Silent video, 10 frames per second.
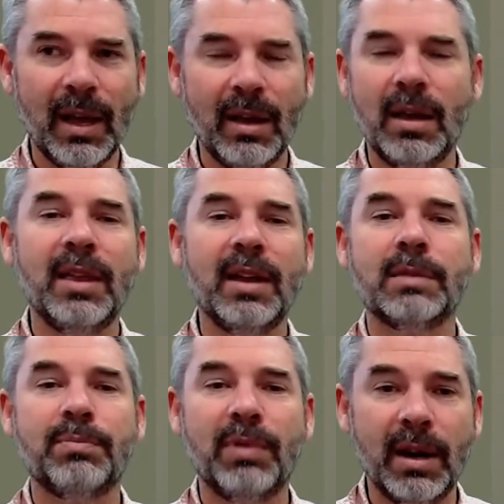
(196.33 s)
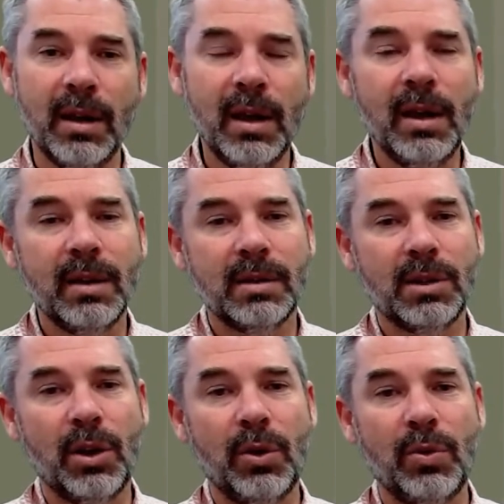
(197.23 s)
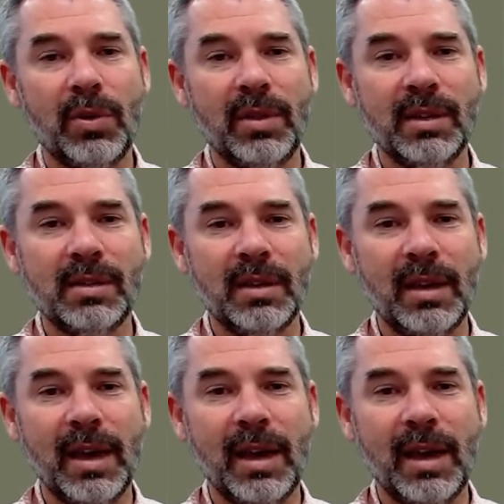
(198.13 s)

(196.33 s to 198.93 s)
then spread. So this